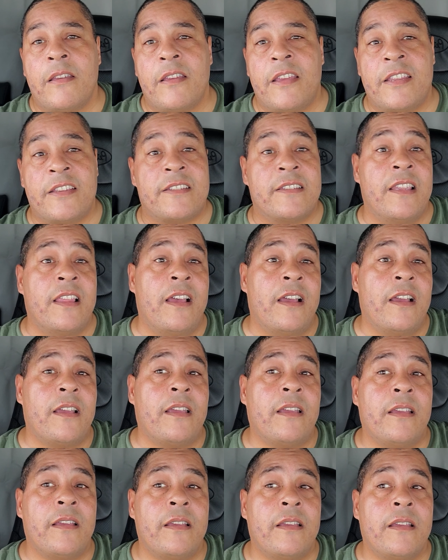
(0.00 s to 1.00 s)
is luck,
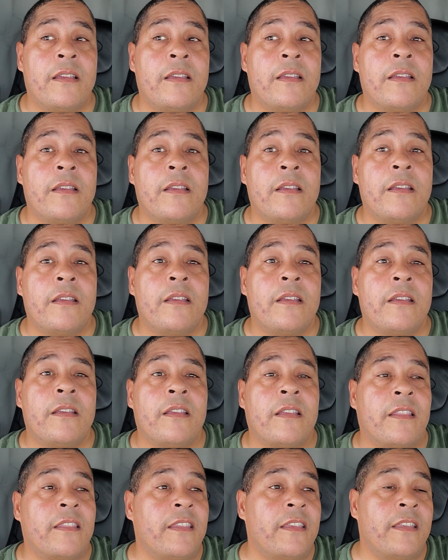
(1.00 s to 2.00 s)

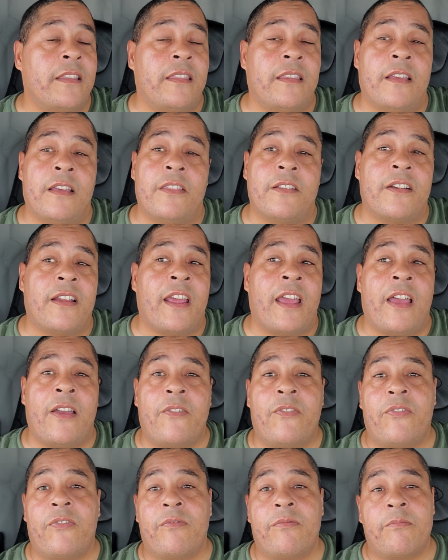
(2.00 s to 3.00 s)
and then the other
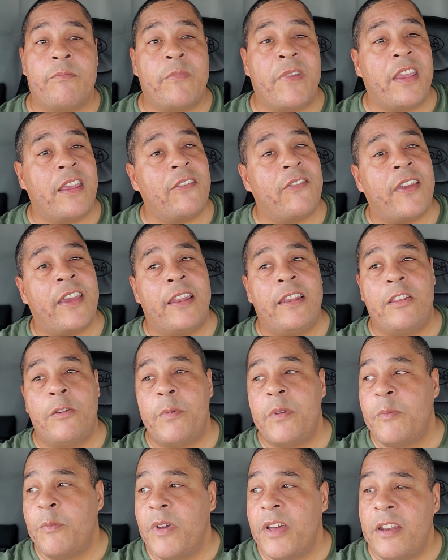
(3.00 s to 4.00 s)
half may have had a little
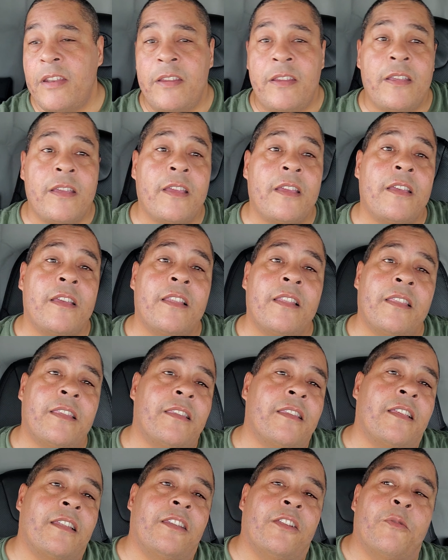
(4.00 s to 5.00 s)
bit of money,
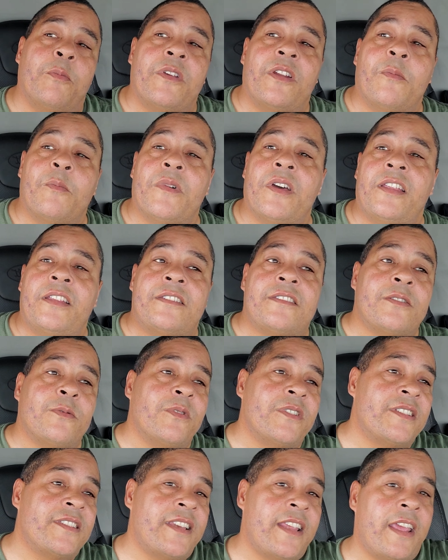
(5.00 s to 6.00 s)
a little bit of money to
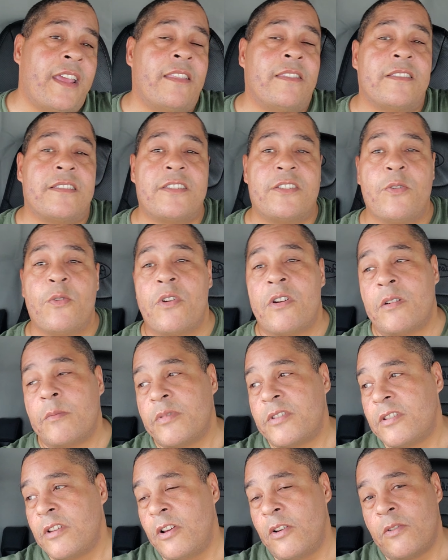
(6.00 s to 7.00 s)
withstand the
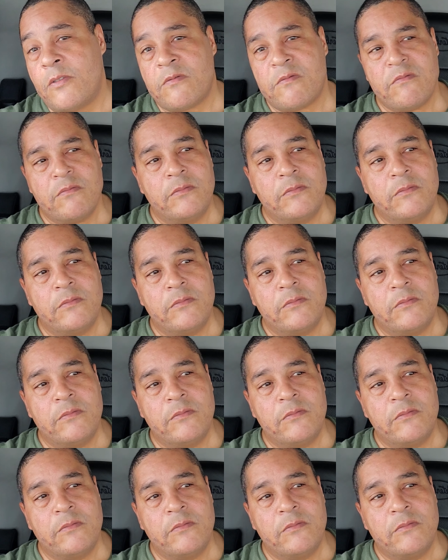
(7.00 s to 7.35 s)
storm. So,